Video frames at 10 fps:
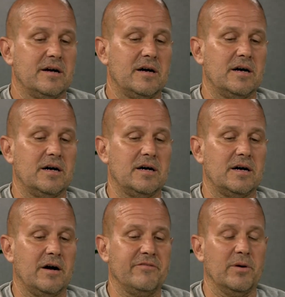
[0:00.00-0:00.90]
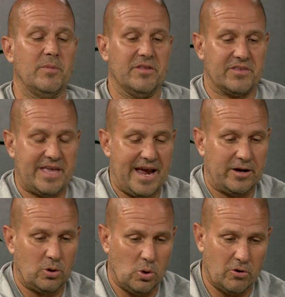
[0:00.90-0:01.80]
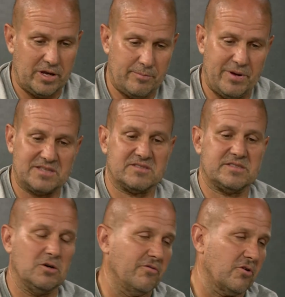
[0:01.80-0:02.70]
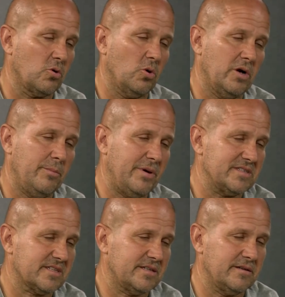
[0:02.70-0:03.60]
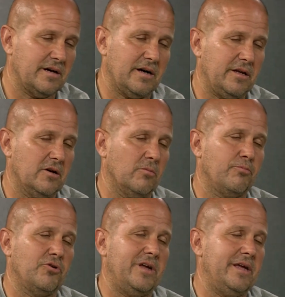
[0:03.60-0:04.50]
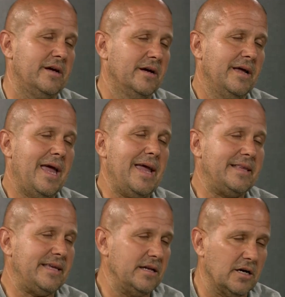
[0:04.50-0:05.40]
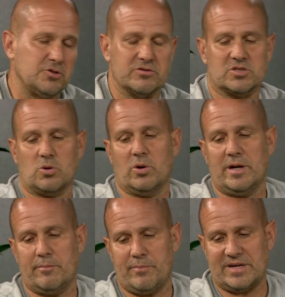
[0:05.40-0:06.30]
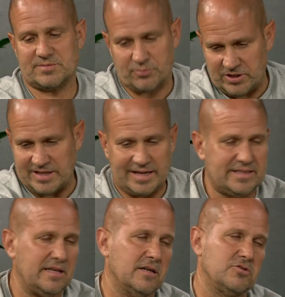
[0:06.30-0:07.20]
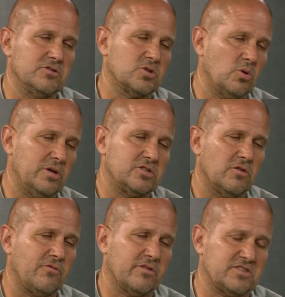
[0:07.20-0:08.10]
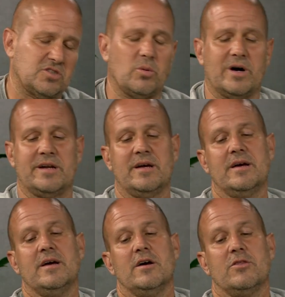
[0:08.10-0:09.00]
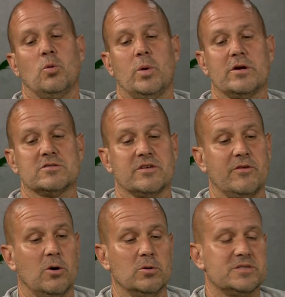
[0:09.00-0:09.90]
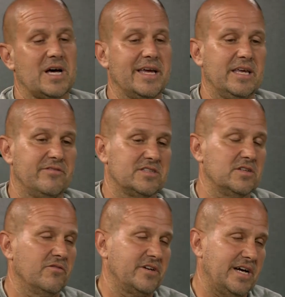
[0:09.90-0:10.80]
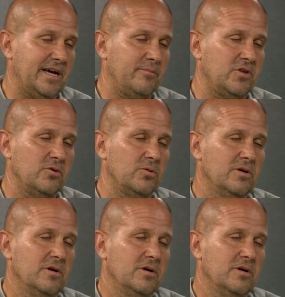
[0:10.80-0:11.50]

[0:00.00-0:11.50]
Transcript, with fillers: uh, of the month category: best silver coin, best uh, you know pre 1800s coin, best pre 1900s coin, so forth and so on. The winners of those I give a silver dime to,